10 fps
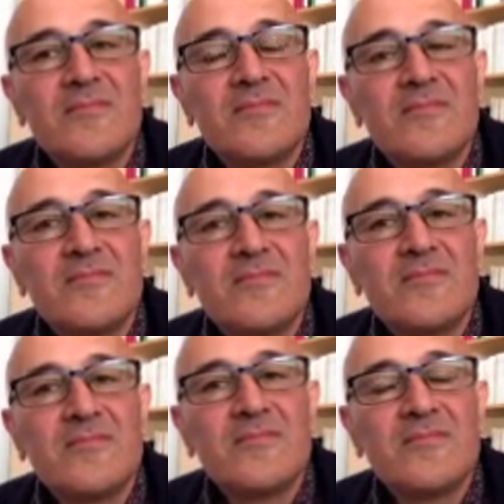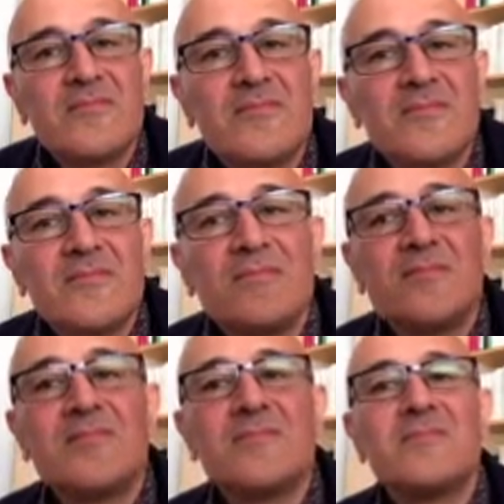
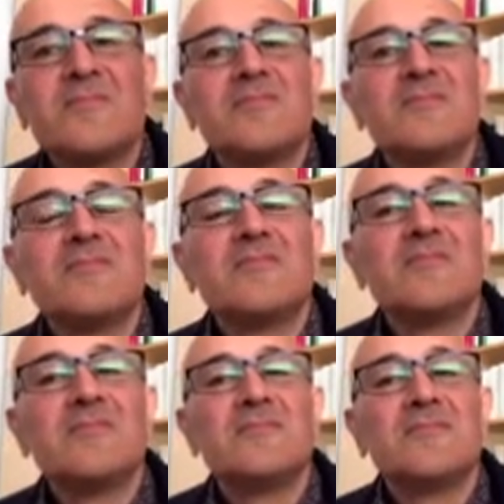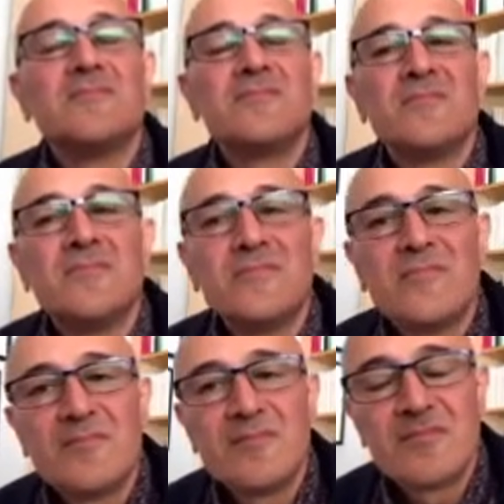
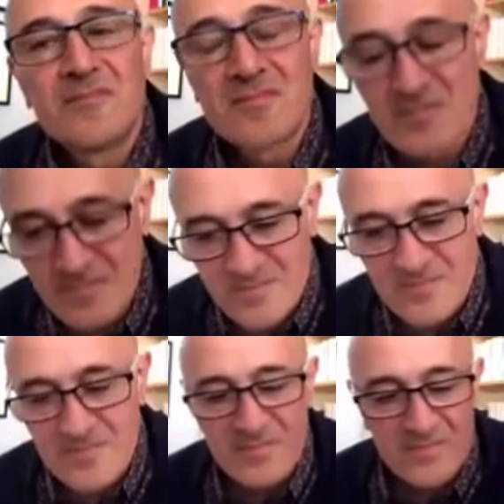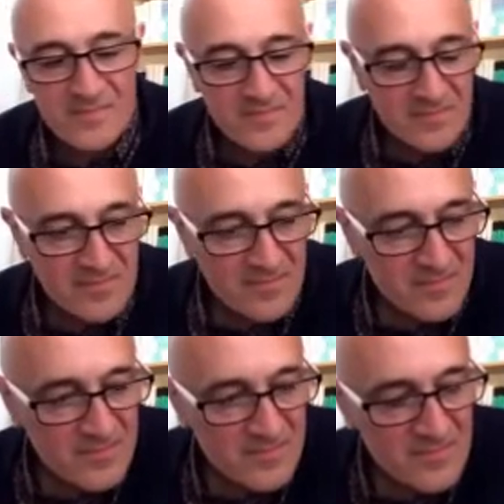
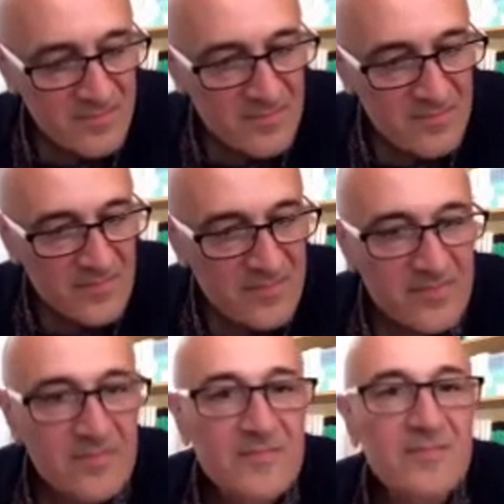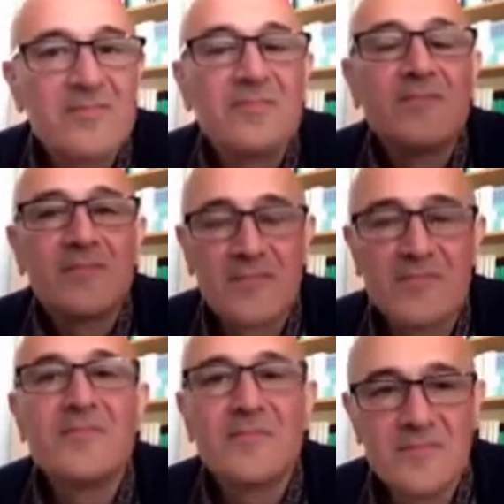
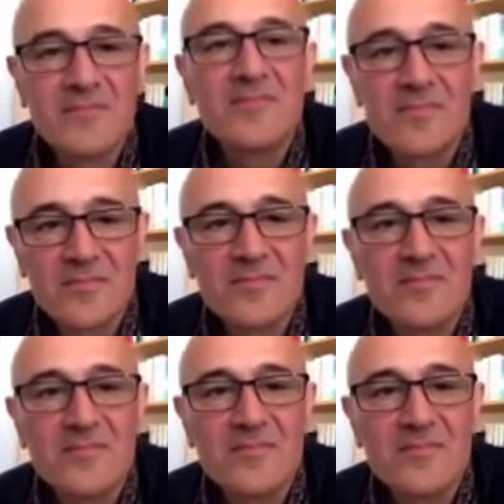The person shown says nothing.